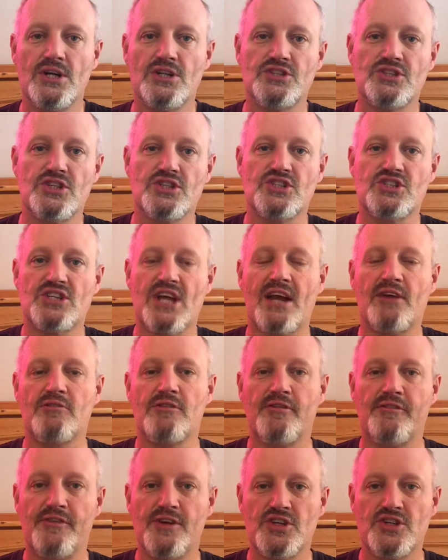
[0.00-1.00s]
to
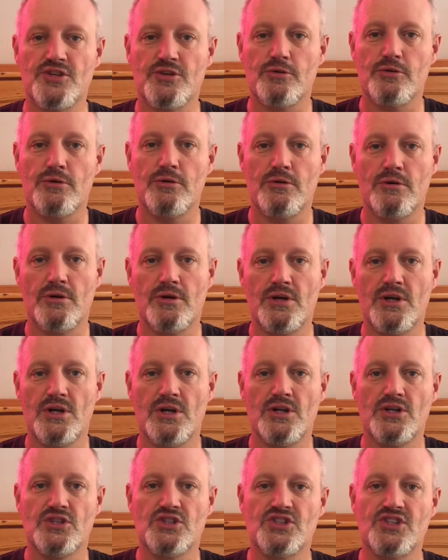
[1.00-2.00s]
sacrificial,
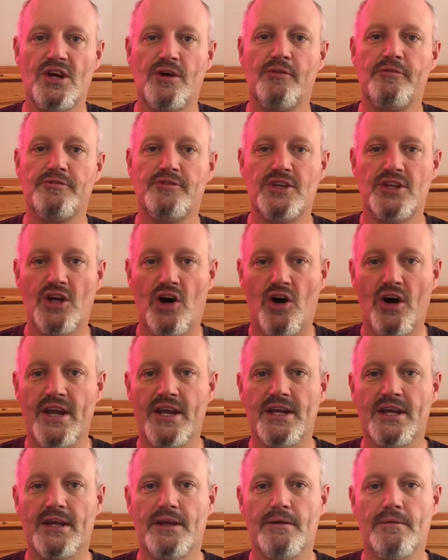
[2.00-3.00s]

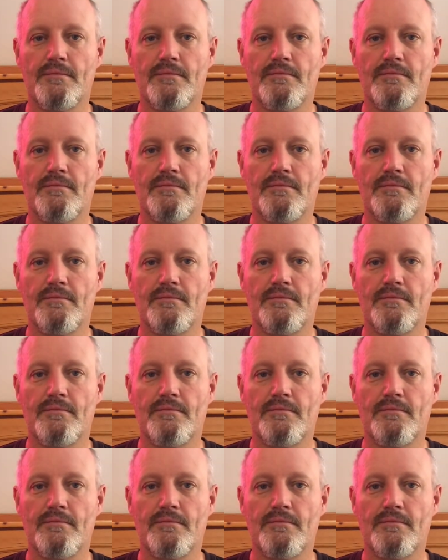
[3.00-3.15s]
self-denying,